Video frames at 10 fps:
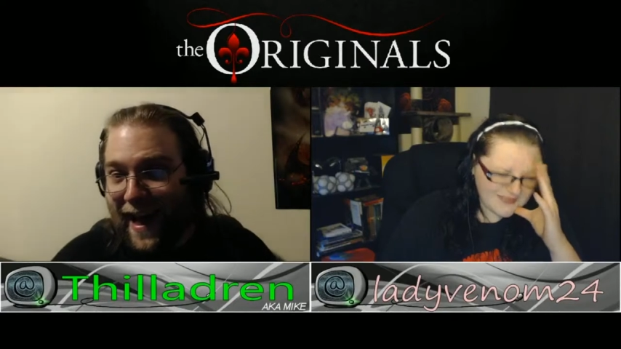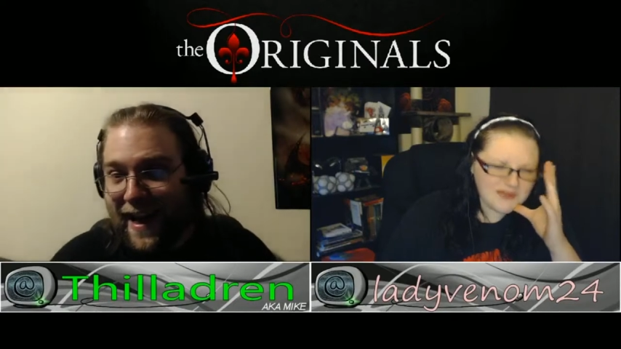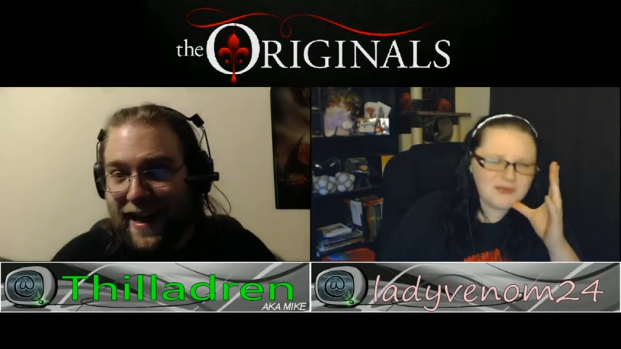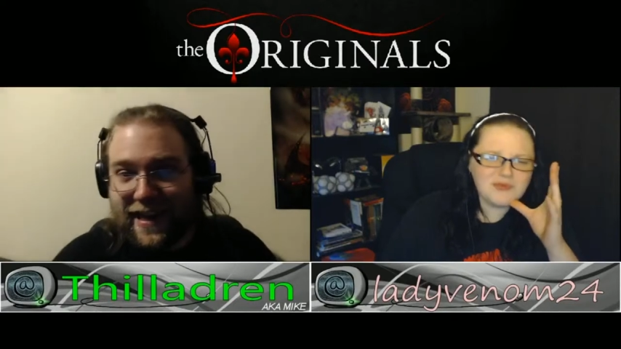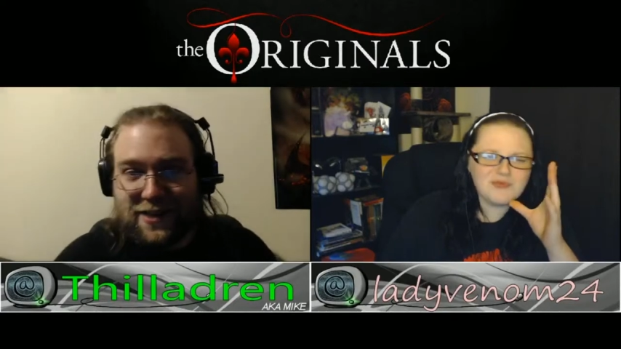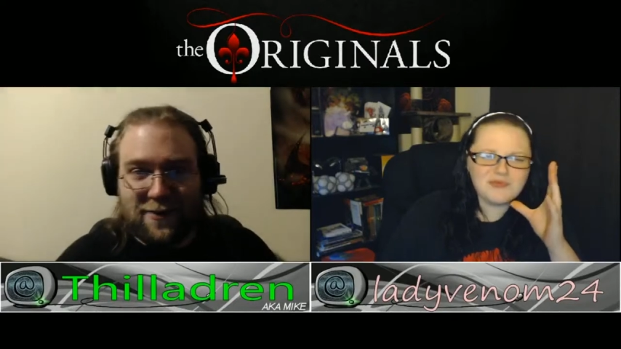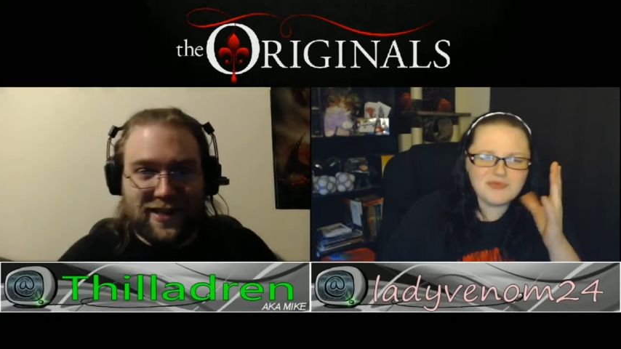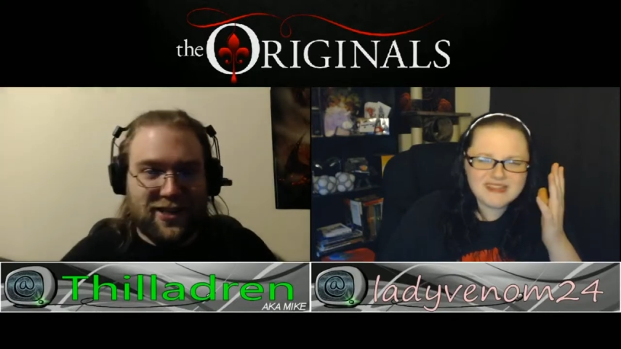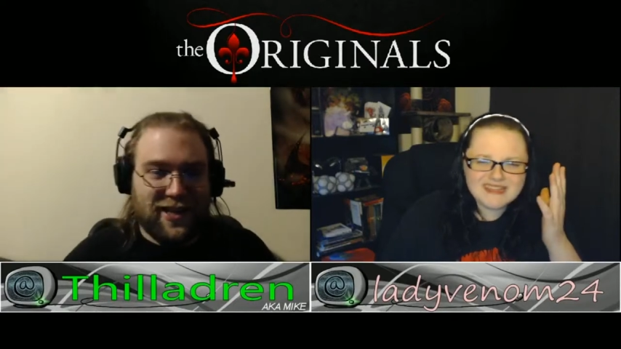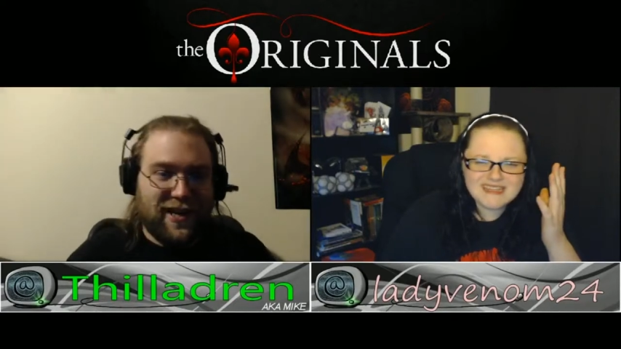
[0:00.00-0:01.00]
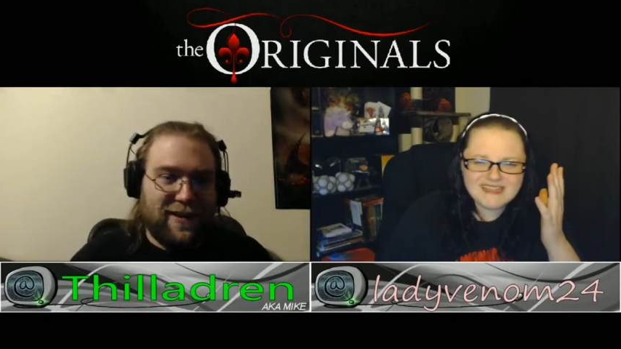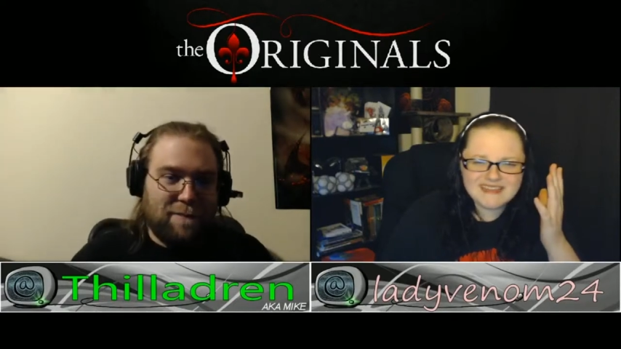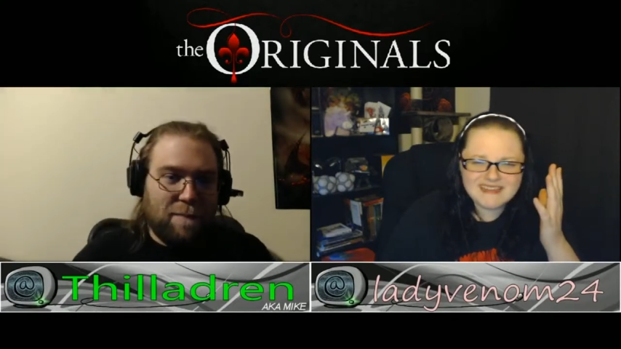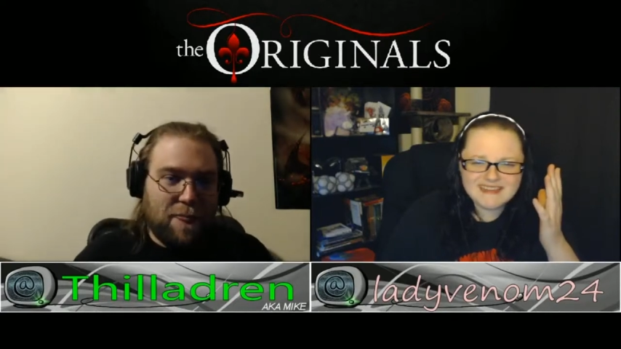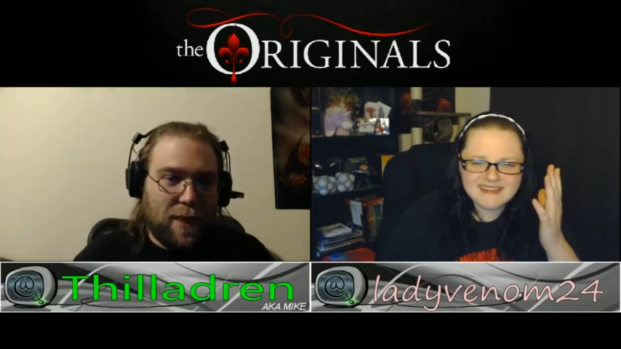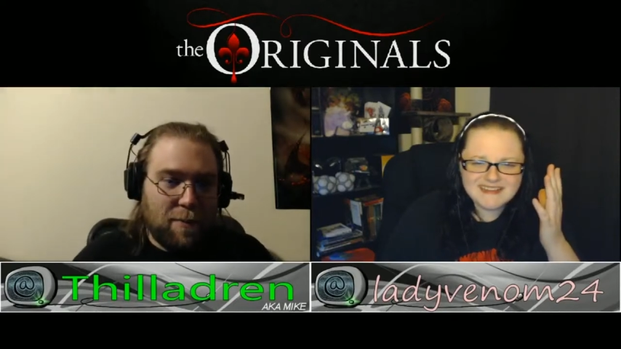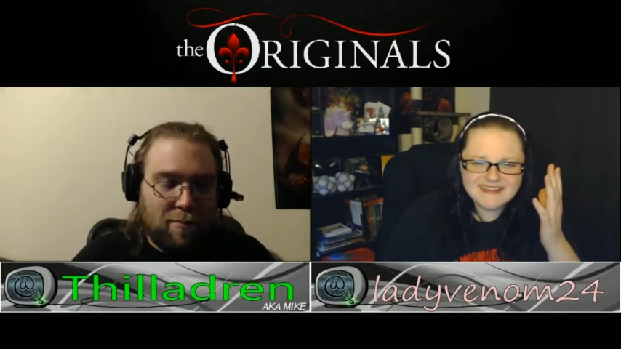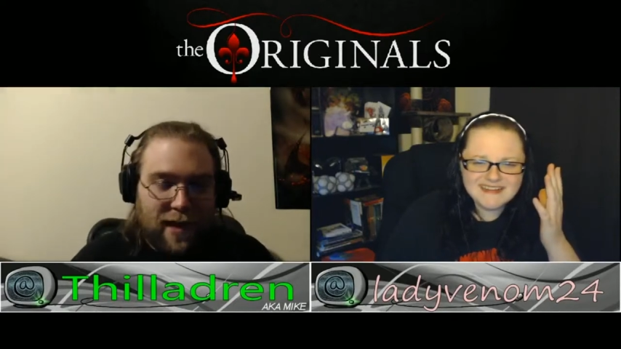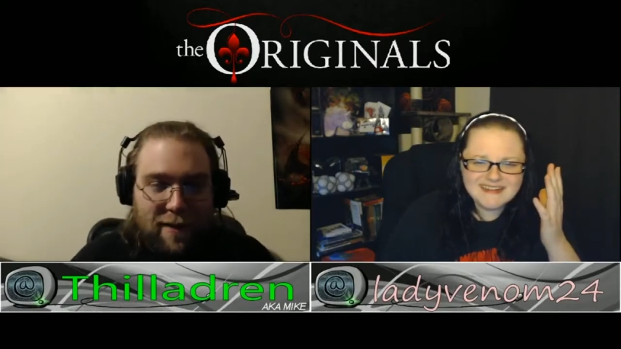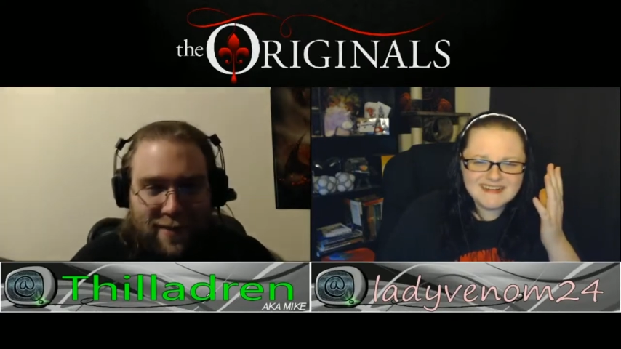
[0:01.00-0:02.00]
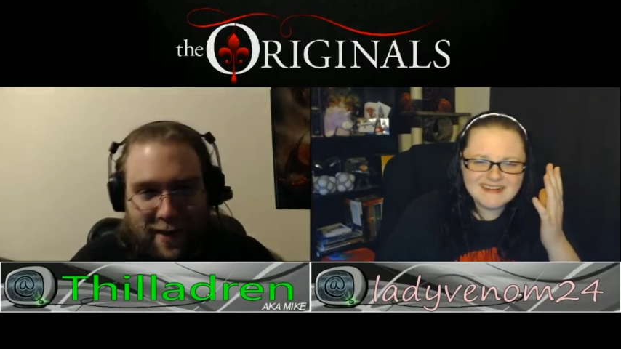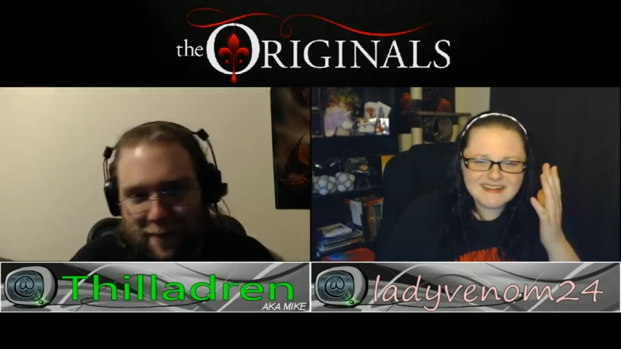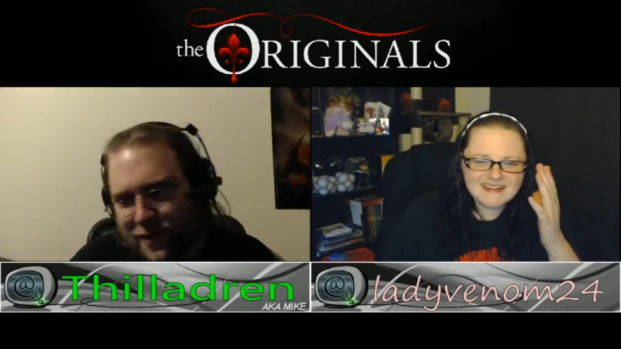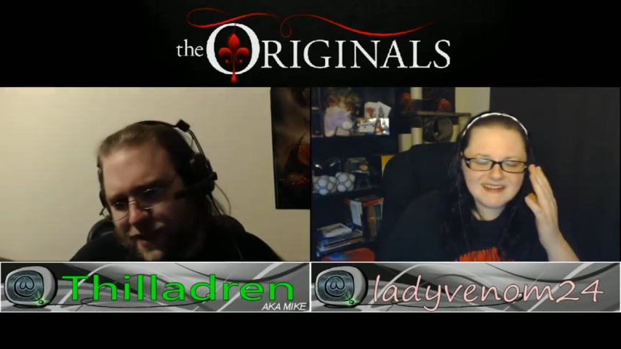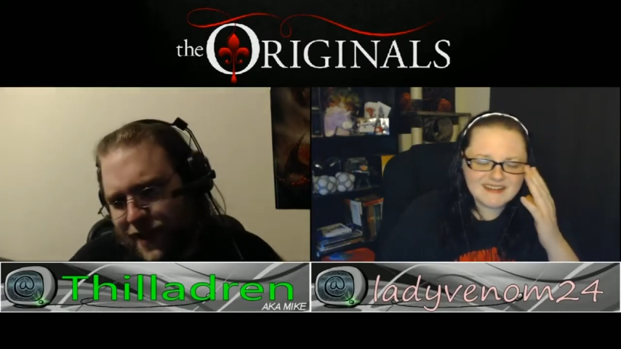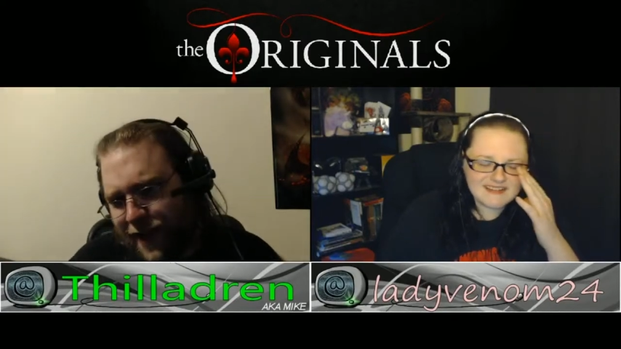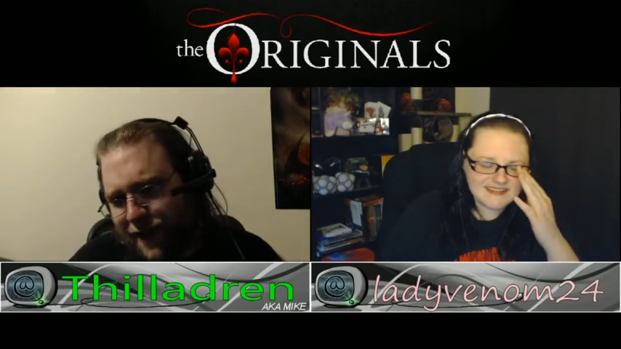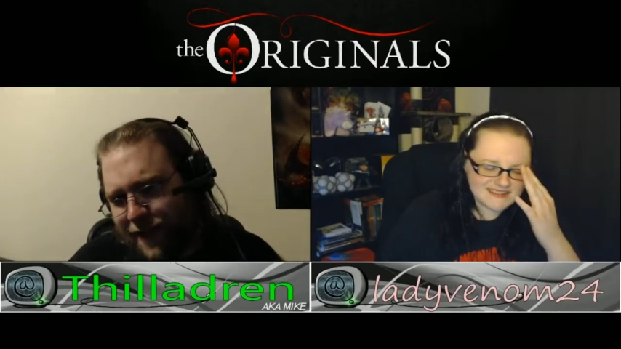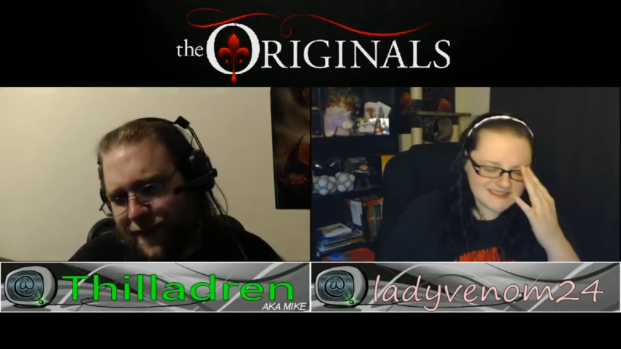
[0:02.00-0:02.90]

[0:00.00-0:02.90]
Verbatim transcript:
Speaker 1: Next question. Blamed on Marcel?